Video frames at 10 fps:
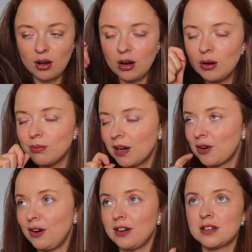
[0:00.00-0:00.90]
Oh my
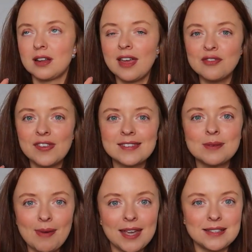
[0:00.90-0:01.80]
god, it feels
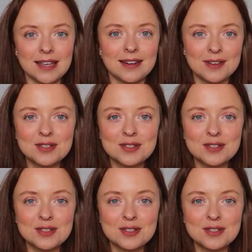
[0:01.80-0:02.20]
amazing.